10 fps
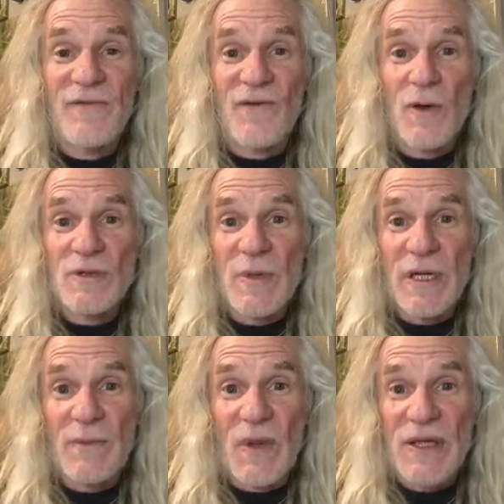of course, we
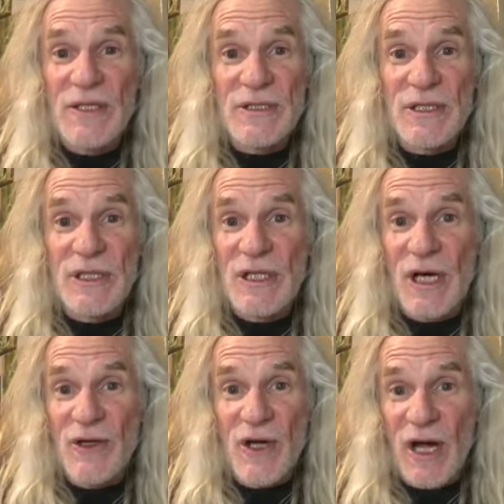could apply this in any
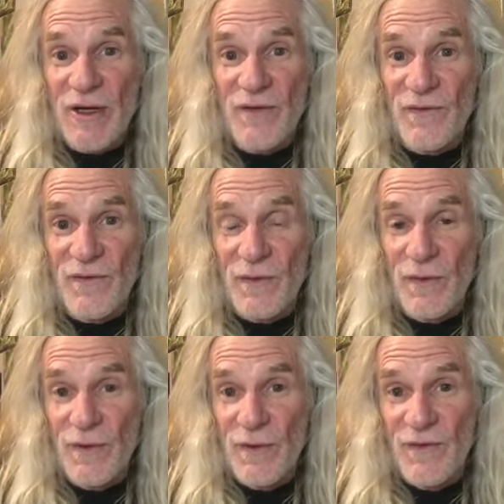other kind of
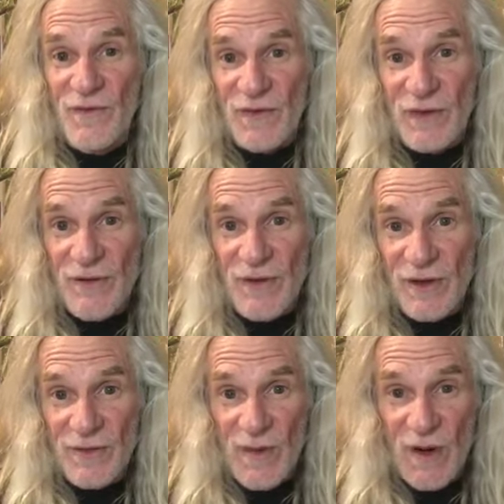field
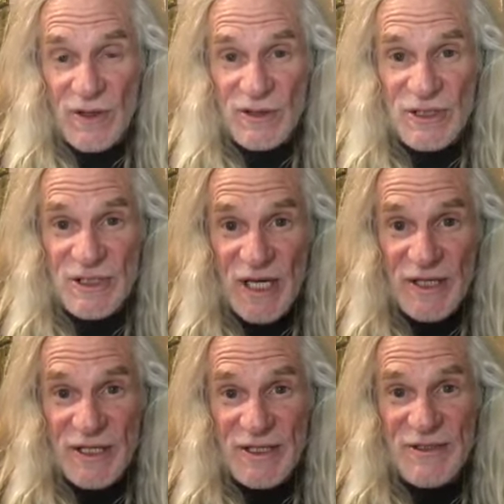our, our
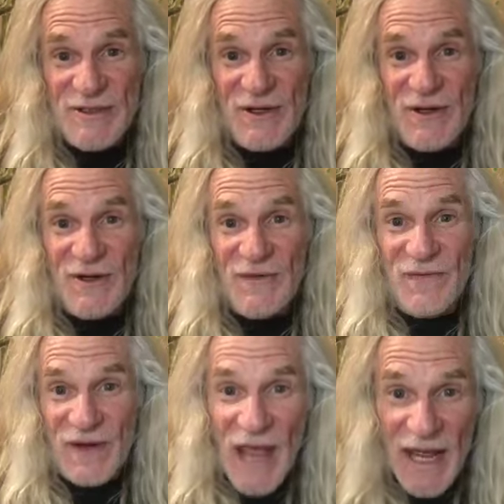studies, our
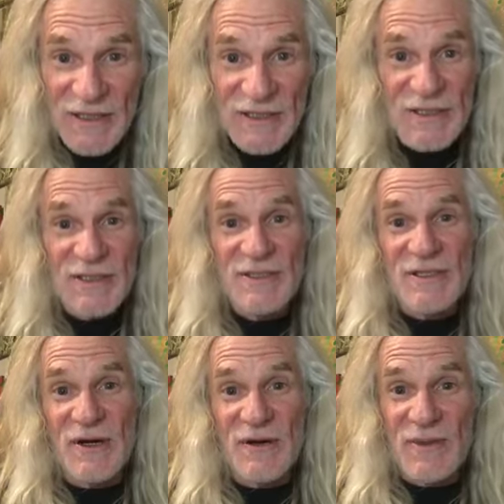finances,
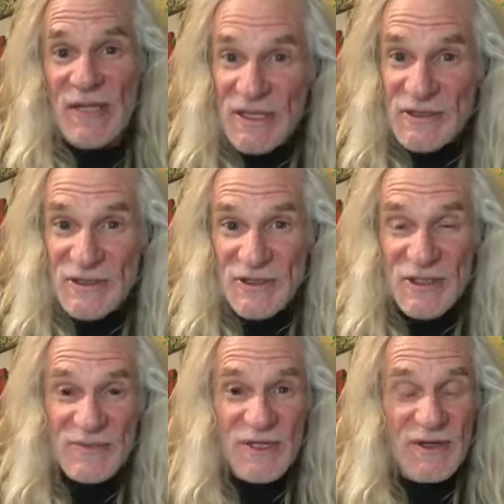our
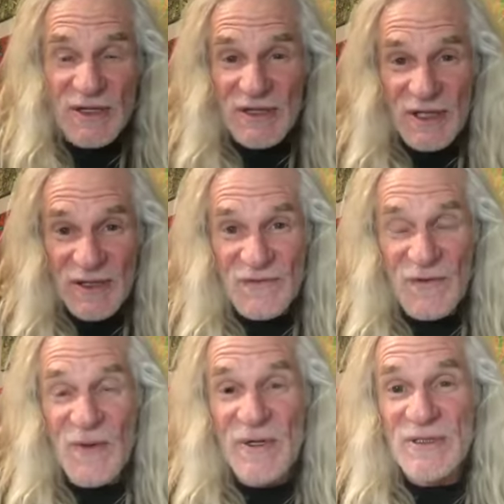relationships, anything, of
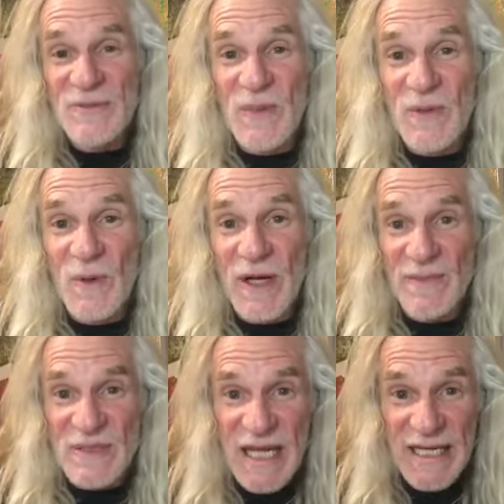course. But what
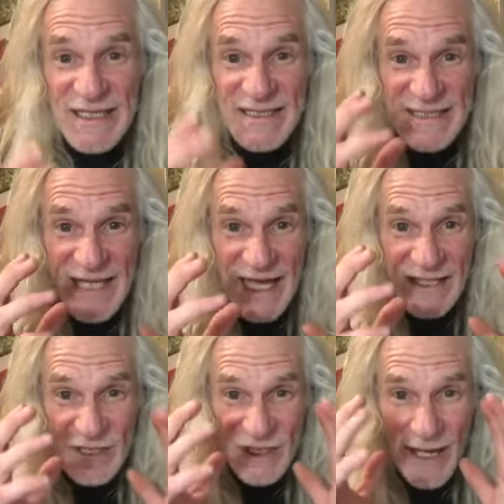I'm saying is
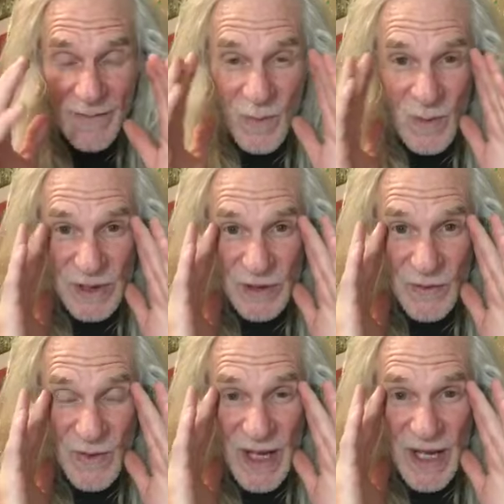that, that when
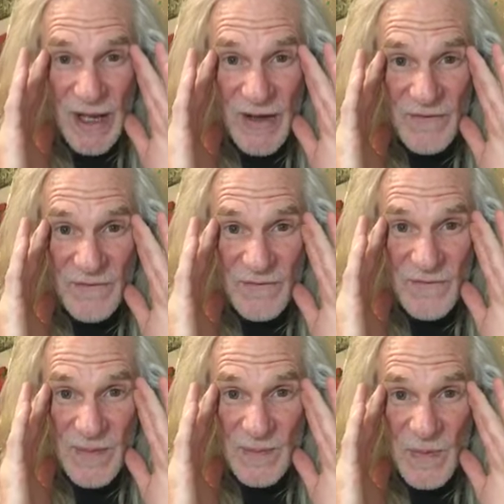you
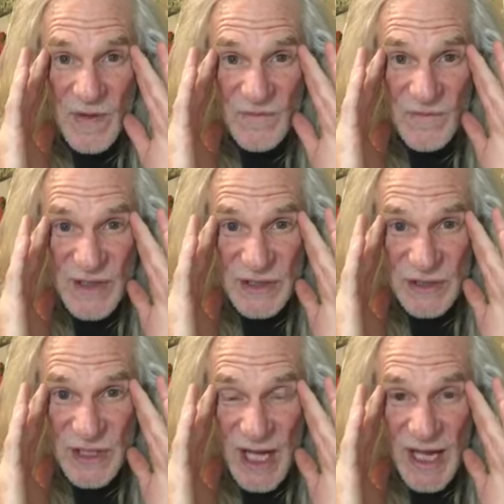
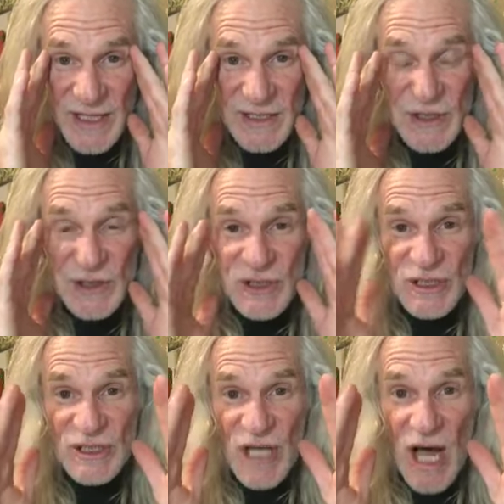visualize and you
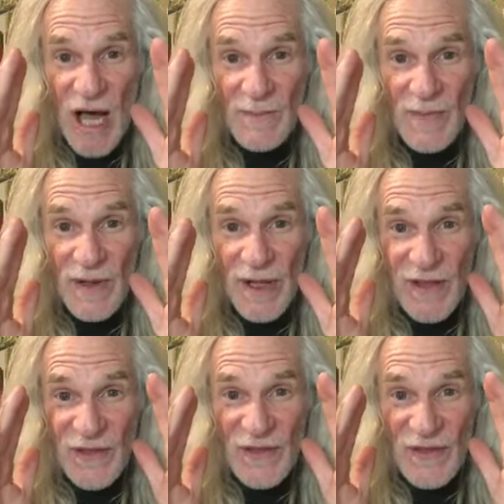stop
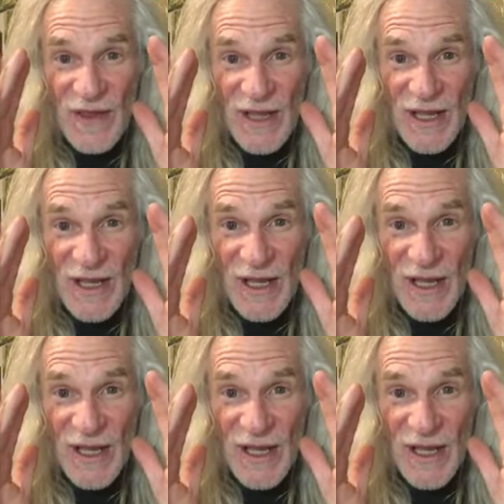and think,